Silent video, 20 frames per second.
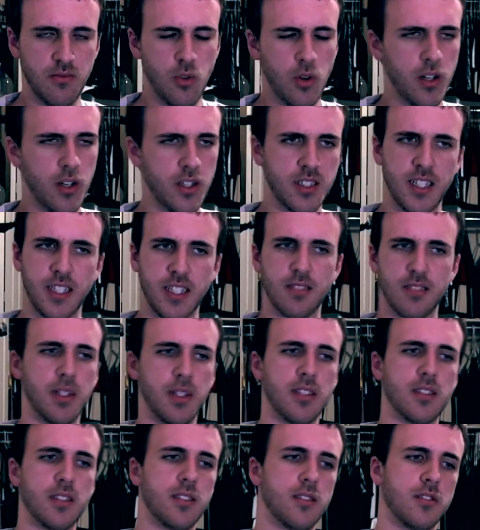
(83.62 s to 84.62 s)
to 6
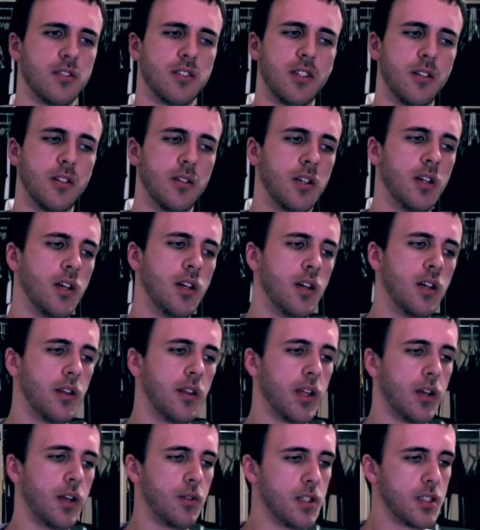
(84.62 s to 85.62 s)
months or so,
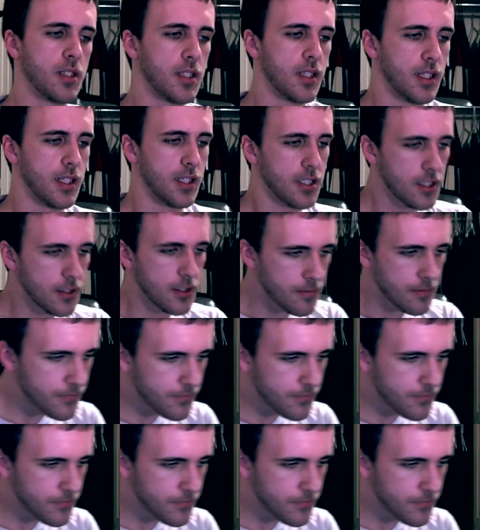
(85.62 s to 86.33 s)
there was this